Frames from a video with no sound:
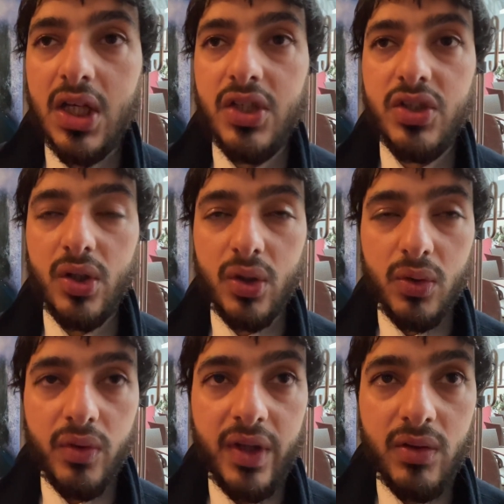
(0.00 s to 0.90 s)

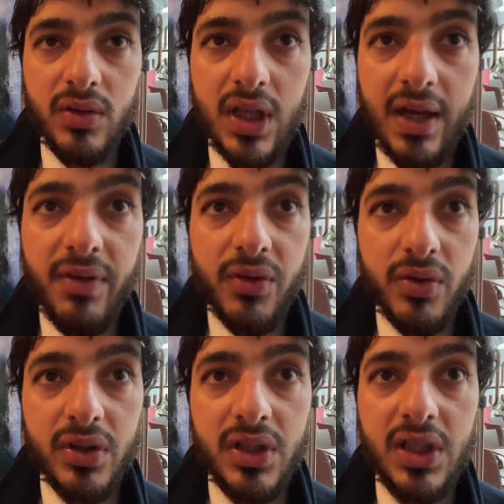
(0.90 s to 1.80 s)
So they don't have
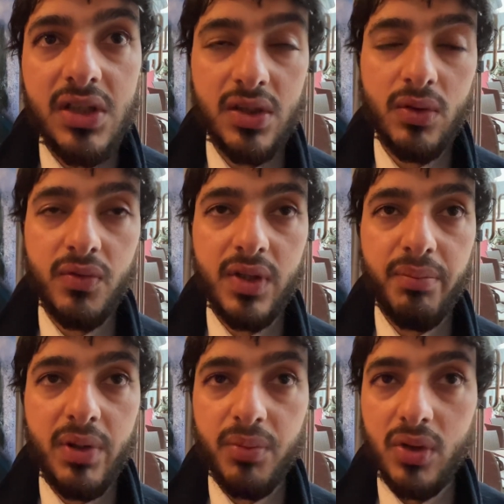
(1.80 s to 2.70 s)
authorities of the
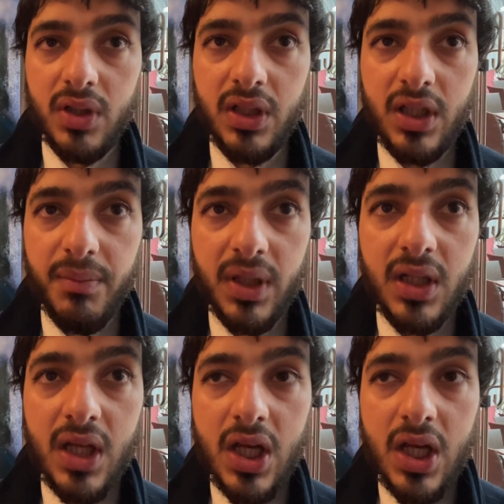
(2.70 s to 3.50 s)
people in Yemen.